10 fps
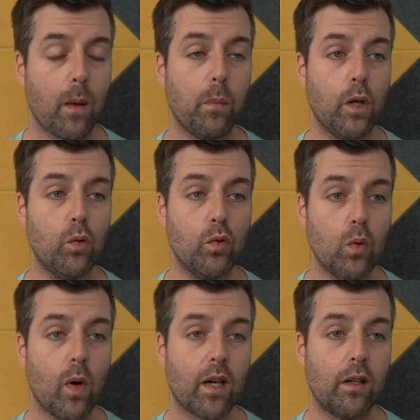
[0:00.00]
but you do
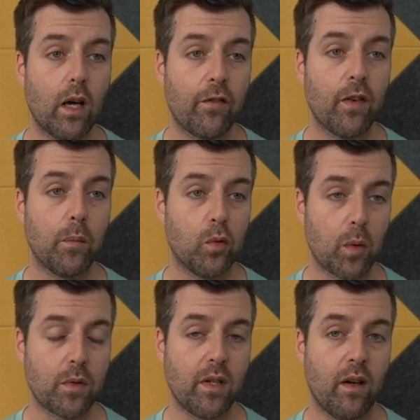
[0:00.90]
want enough
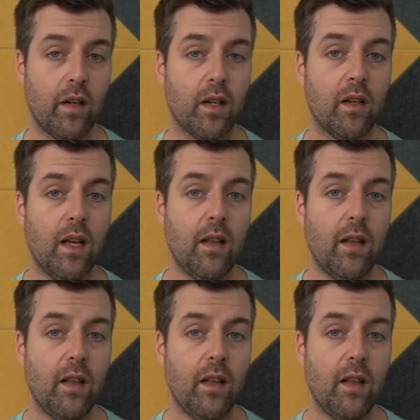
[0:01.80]
absorption area